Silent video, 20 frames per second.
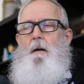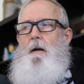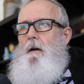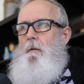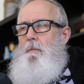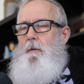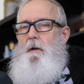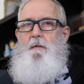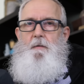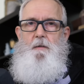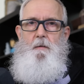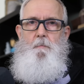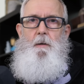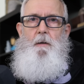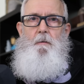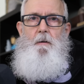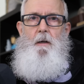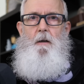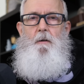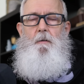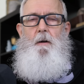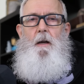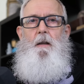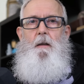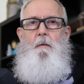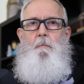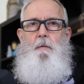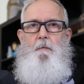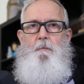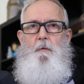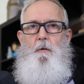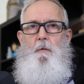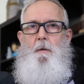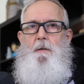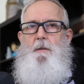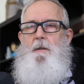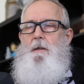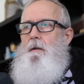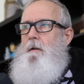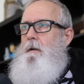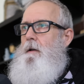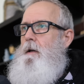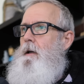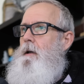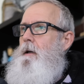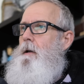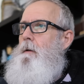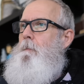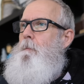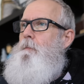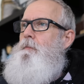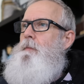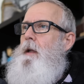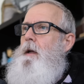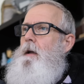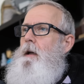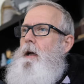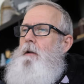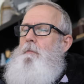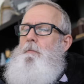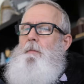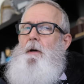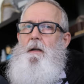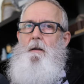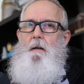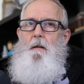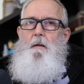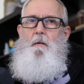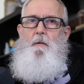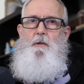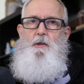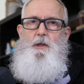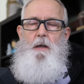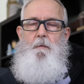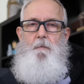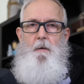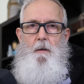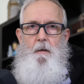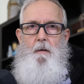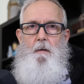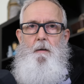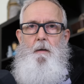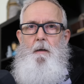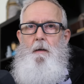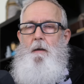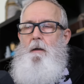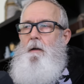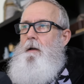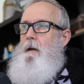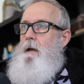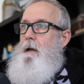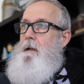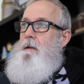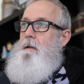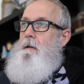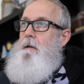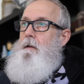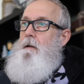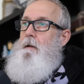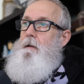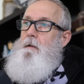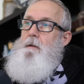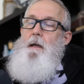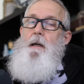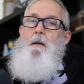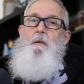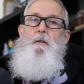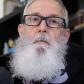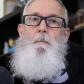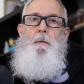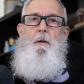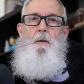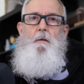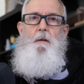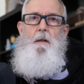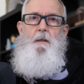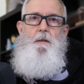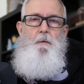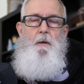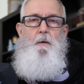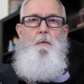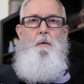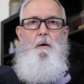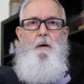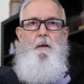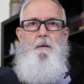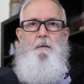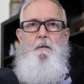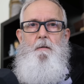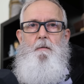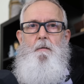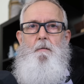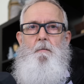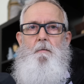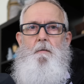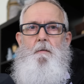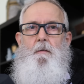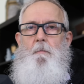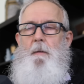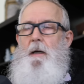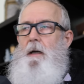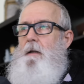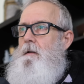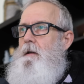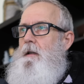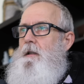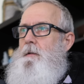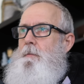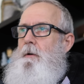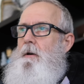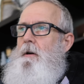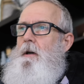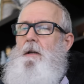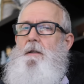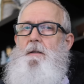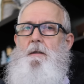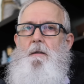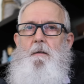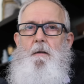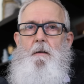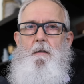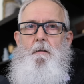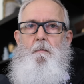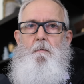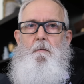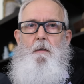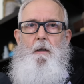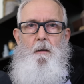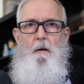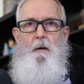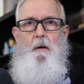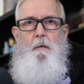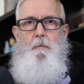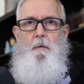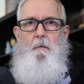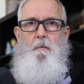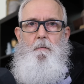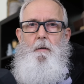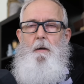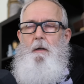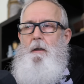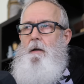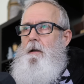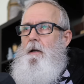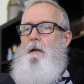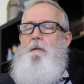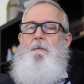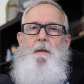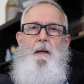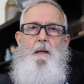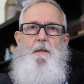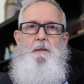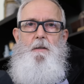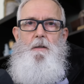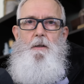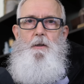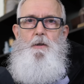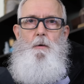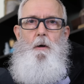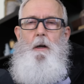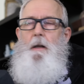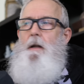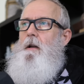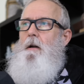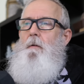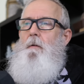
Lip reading: with superior cranking performance and better longevity, and that could be all that's required to make these bikes, reliable, if that's the issue. I don't know